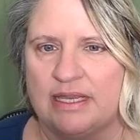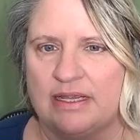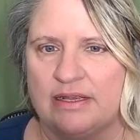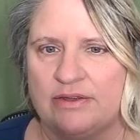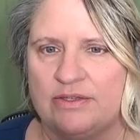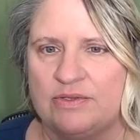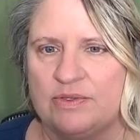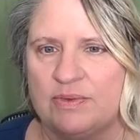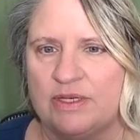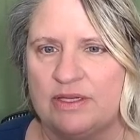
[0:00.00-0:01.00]
here, use
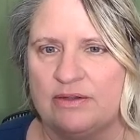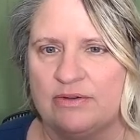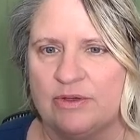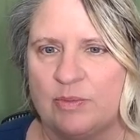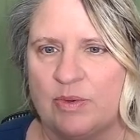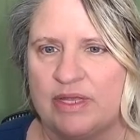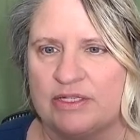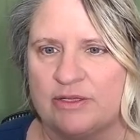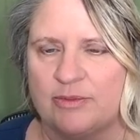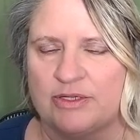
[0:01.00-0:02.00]
window group when
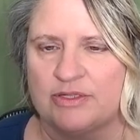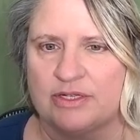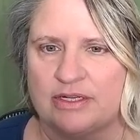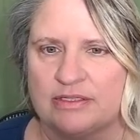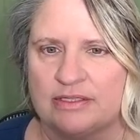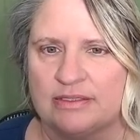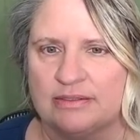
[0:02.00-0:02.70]
terminal starts.